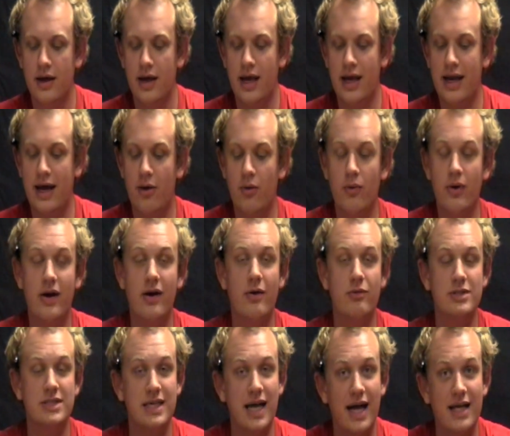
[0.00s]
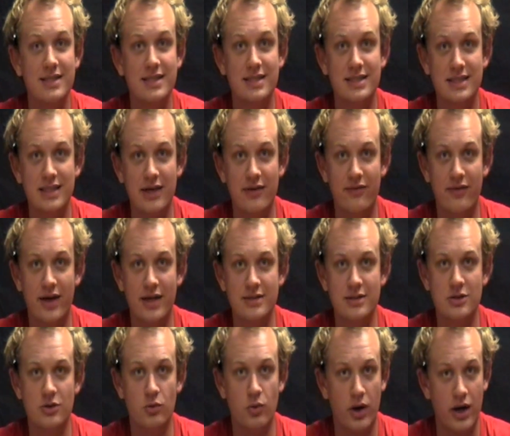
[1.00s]
And now when Wisconsin's
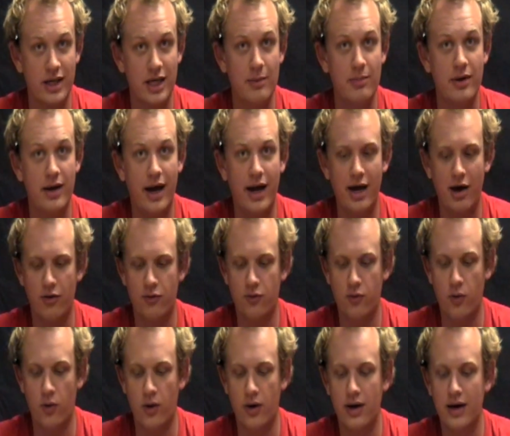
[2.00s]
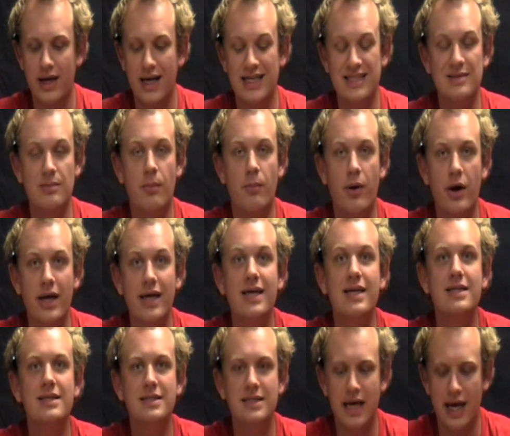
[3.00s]
defense, you want to keep an eye out for, is
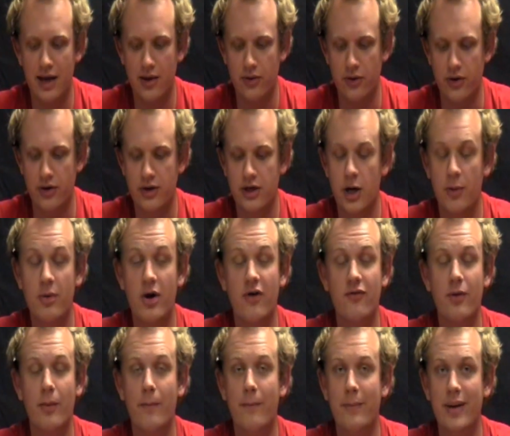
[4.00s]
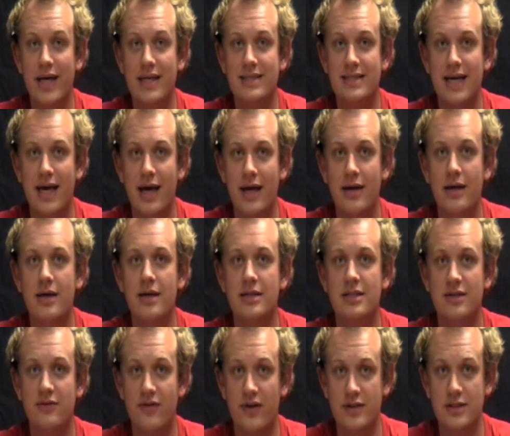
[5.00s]
Mike Taylor, coming off a Big Ten
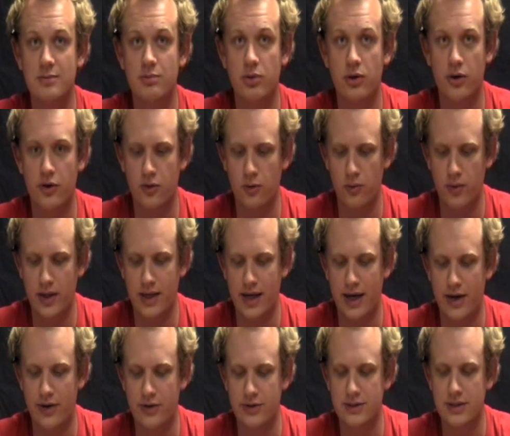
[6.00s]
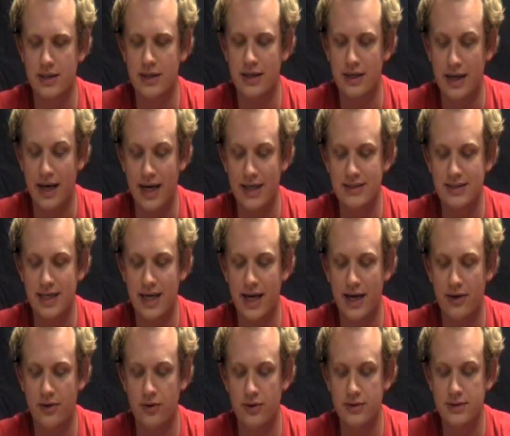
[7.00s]
Defensive Player of the Week honors. 9
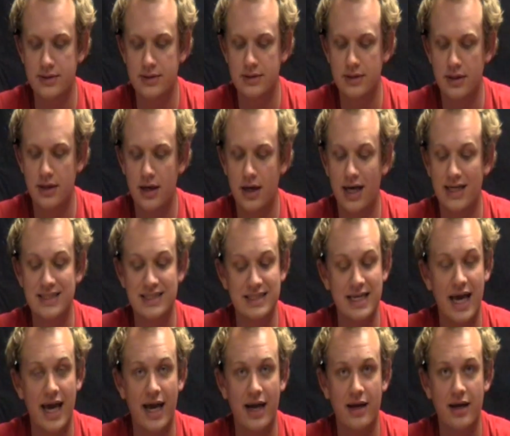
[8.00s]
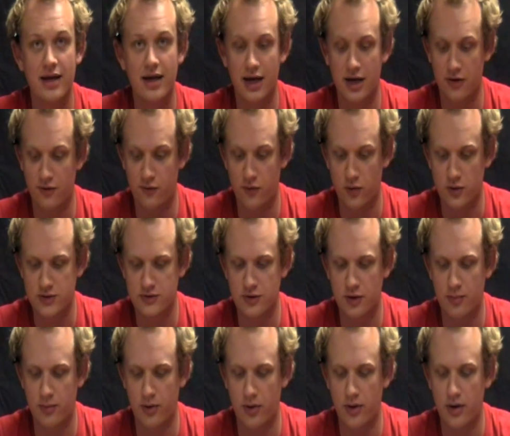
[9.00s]
tackles, a sack, and a forced
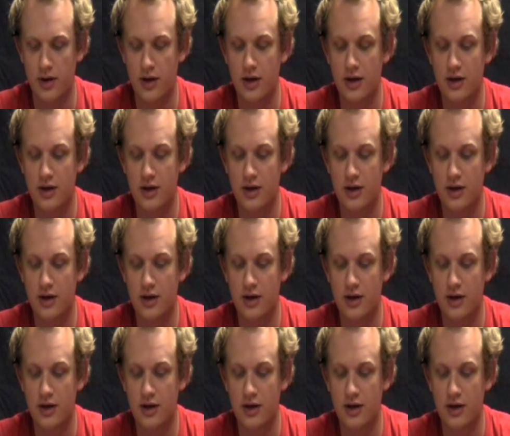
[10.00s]
fumble.